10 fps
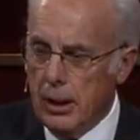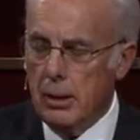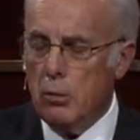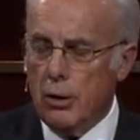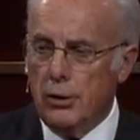
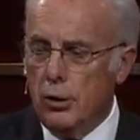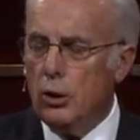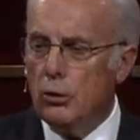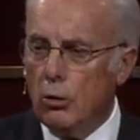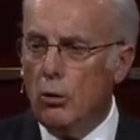any more than
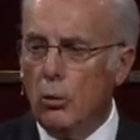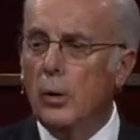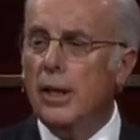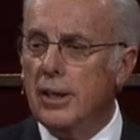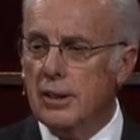you control the
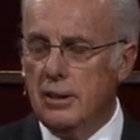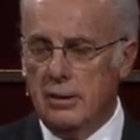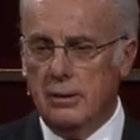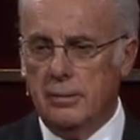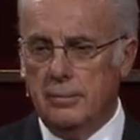wind.
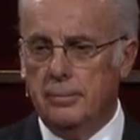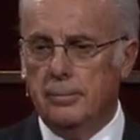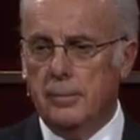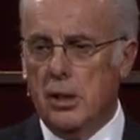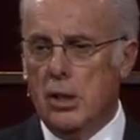
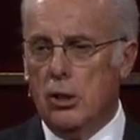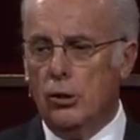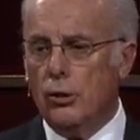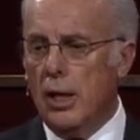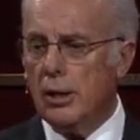
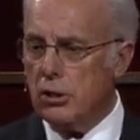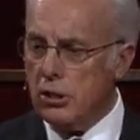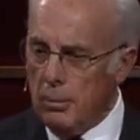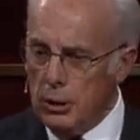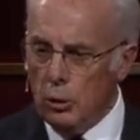You can't
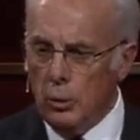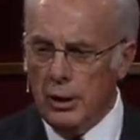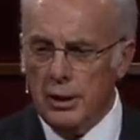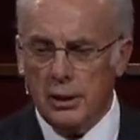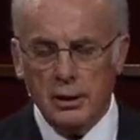summon the
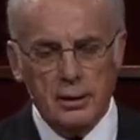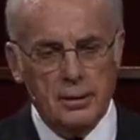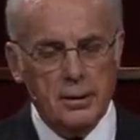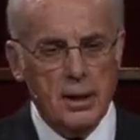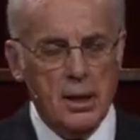wind,
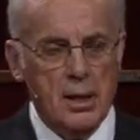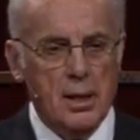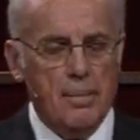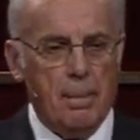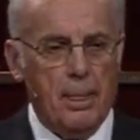
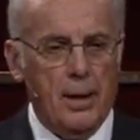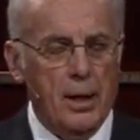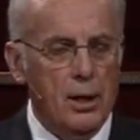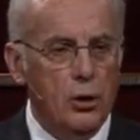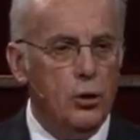
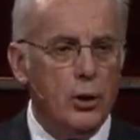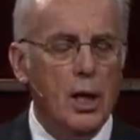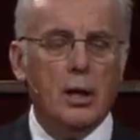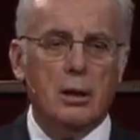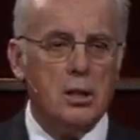you
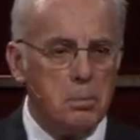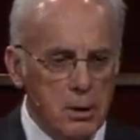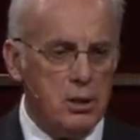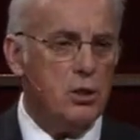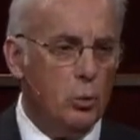can't
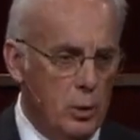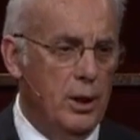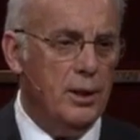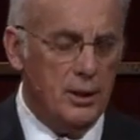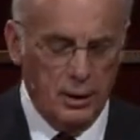dismiss the
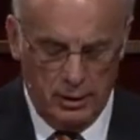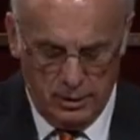wind.